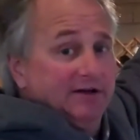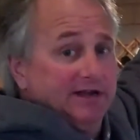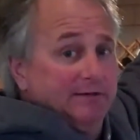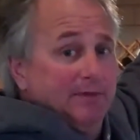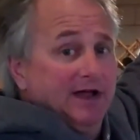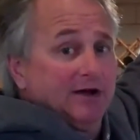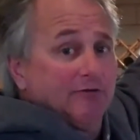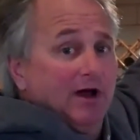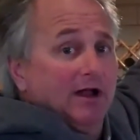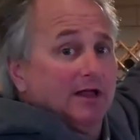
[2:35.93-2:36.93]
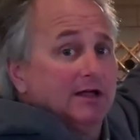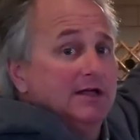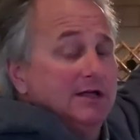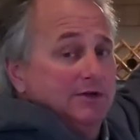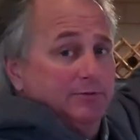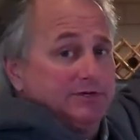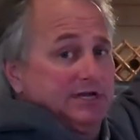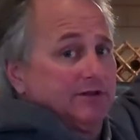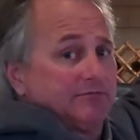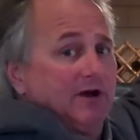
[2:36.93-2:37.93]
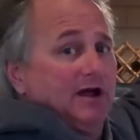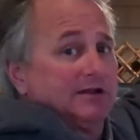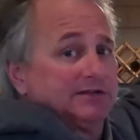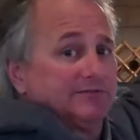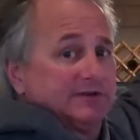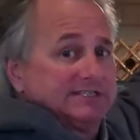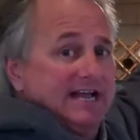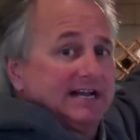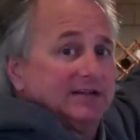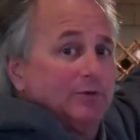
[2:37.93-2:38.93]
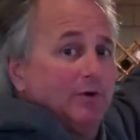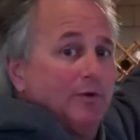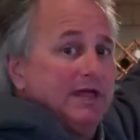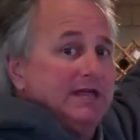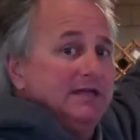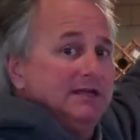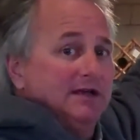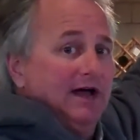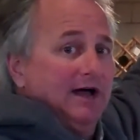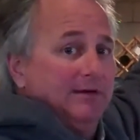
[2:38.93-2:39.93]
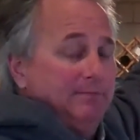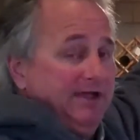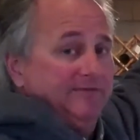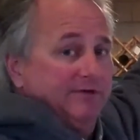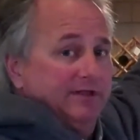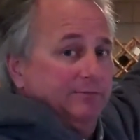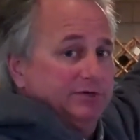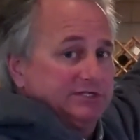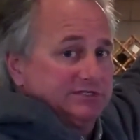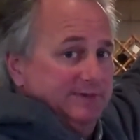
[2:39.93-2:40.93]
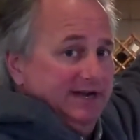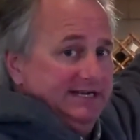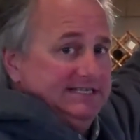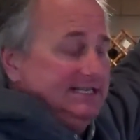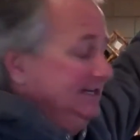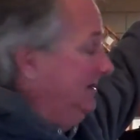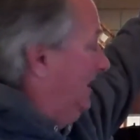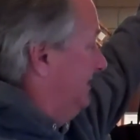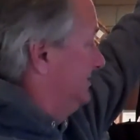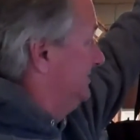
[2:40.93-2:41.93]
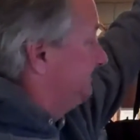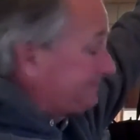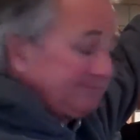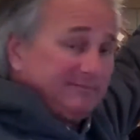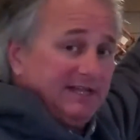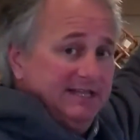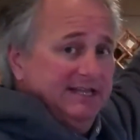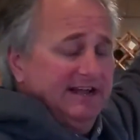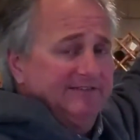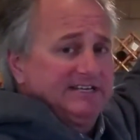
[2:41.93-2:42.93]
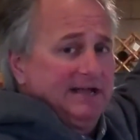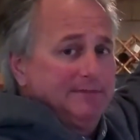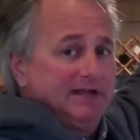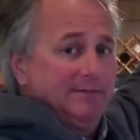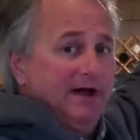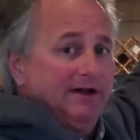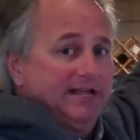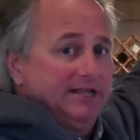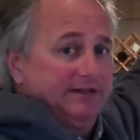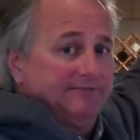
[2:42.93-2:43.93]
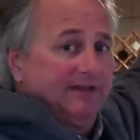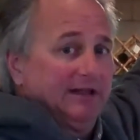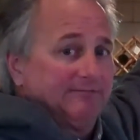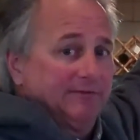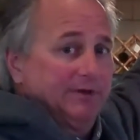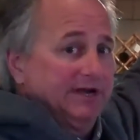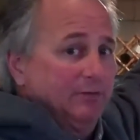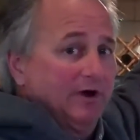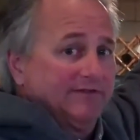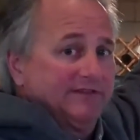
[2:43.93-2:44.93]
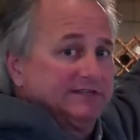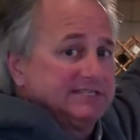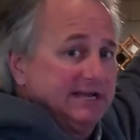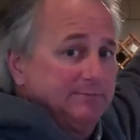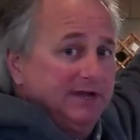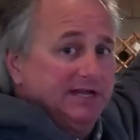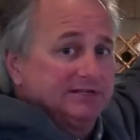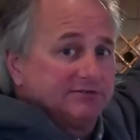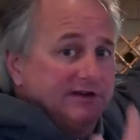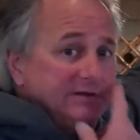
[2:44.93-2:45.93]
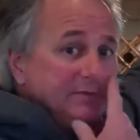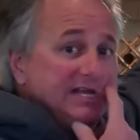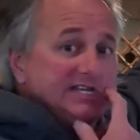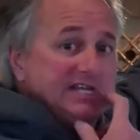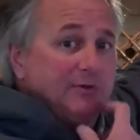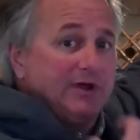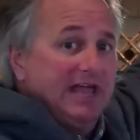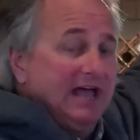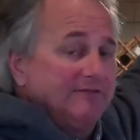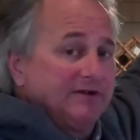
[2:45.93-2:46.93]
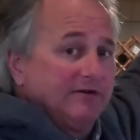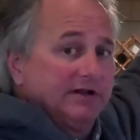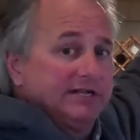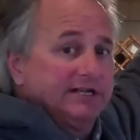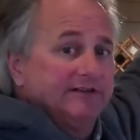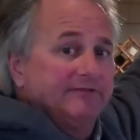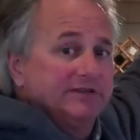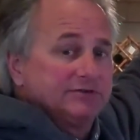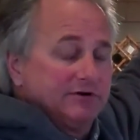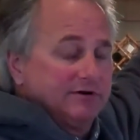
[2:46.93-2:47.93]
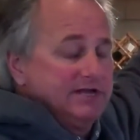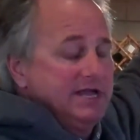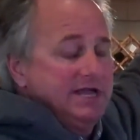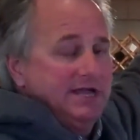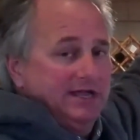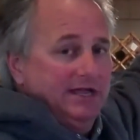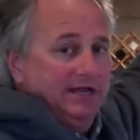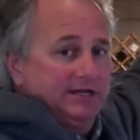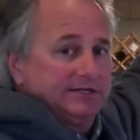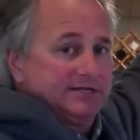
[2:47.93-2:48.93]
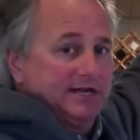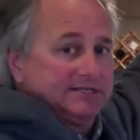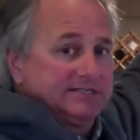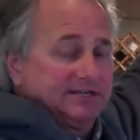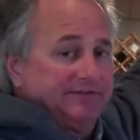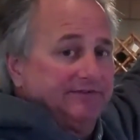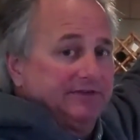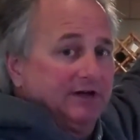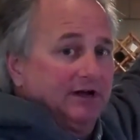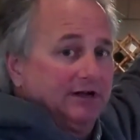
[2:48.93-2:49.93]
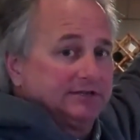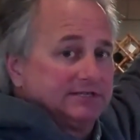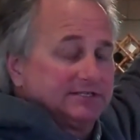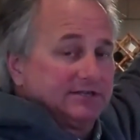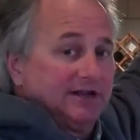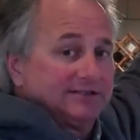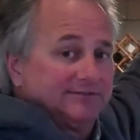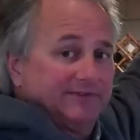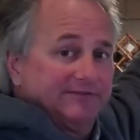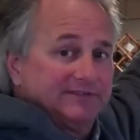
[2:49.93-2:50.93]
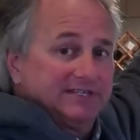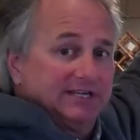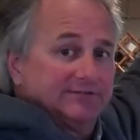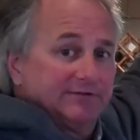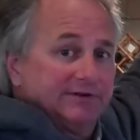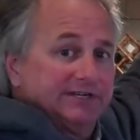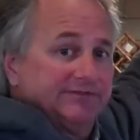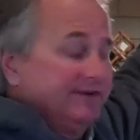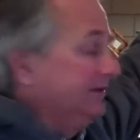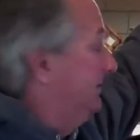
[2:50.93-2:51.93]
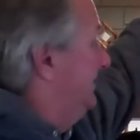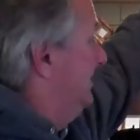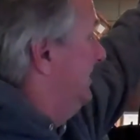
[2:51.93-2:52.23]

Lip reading: out here, buy a growler. We sell the growlers for exactly what we pay for them, which is about $18. And then every time you come out here, you can fill up from any one of the 10 beers or 8 beers that we have currently in inventory, and it's $6.50 for each fill.